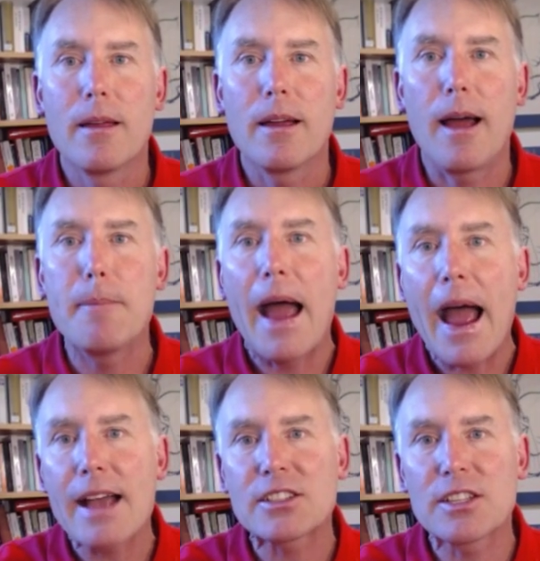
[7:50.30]
a
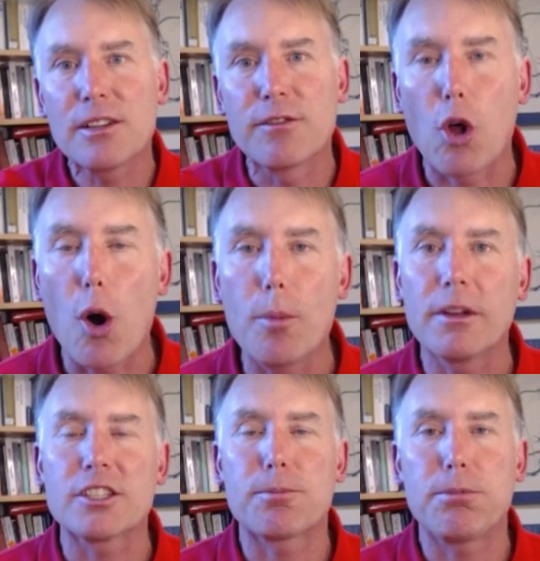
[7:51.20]
massive
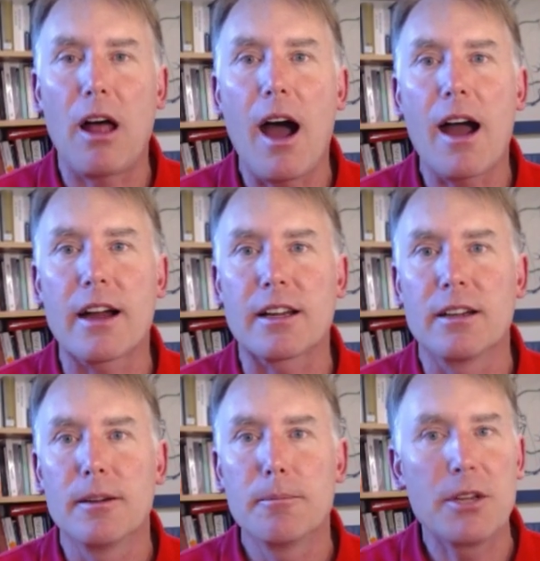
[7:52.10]
globalist bloc
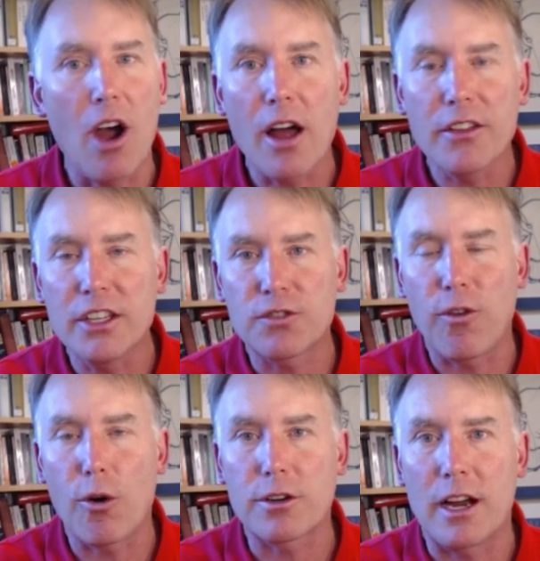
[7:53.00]
beyond these
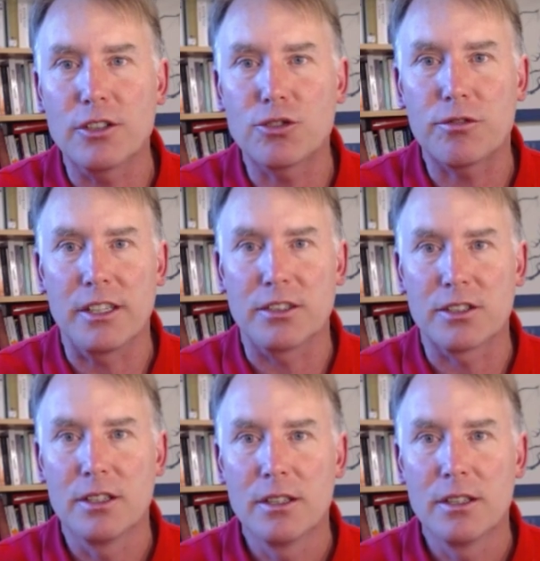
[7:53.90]
4 countries,